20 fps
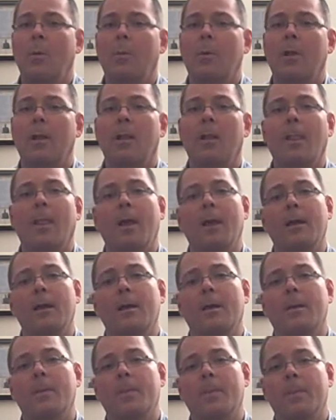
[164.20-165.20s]
Well,
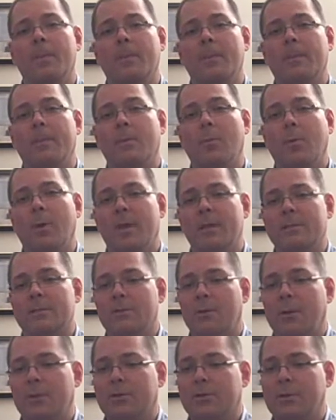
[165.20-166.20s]
the way I
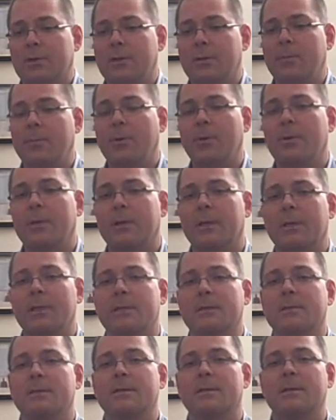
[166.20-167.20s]
structured the book
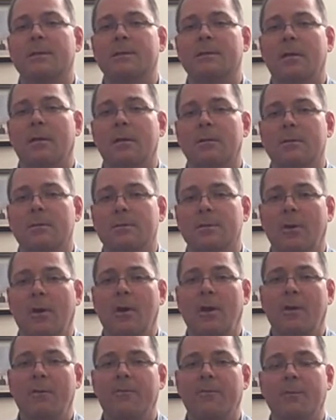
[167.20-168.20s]
is it starts you
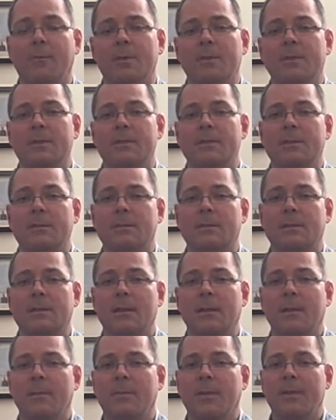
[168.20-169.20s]
off with
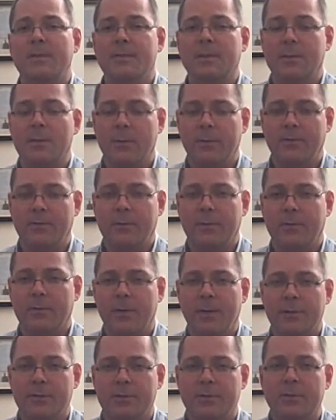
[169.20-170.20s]
the basic
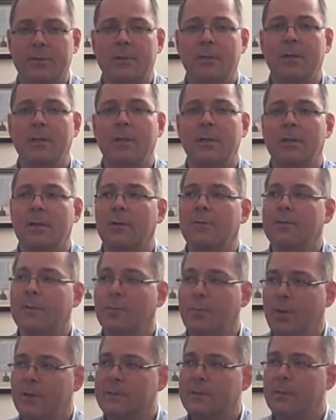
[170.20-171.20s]
configuration of the
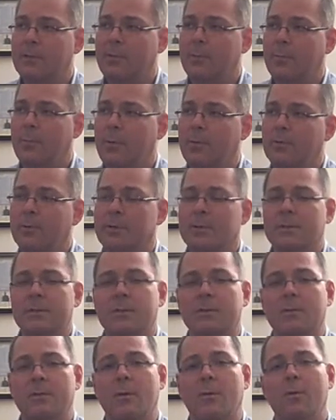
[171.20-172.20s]
pricing
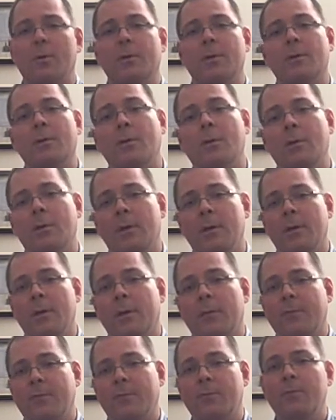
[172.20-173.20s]
components, going
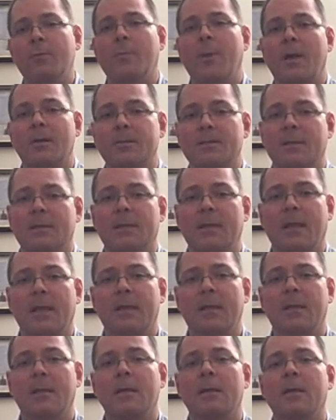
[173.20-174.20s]
through master
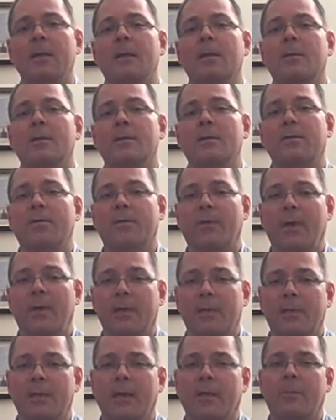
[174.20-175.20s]
data to
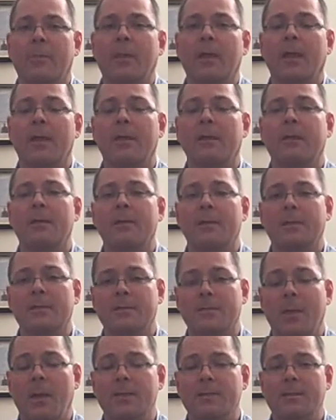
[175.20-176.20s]
finally applying
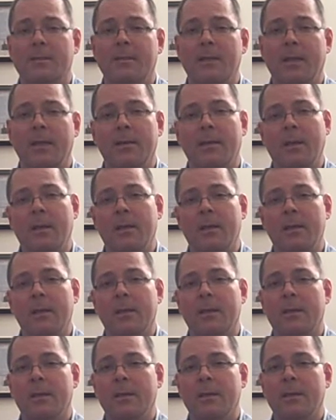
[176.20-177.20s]
this master data
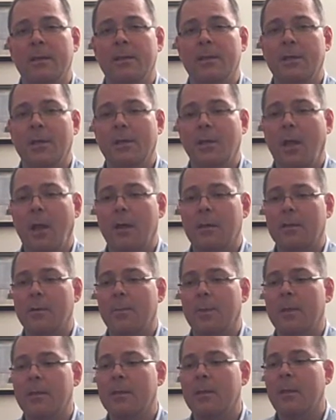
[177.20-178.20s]
in the
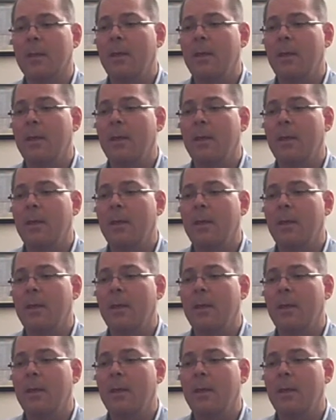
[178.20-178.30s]
document.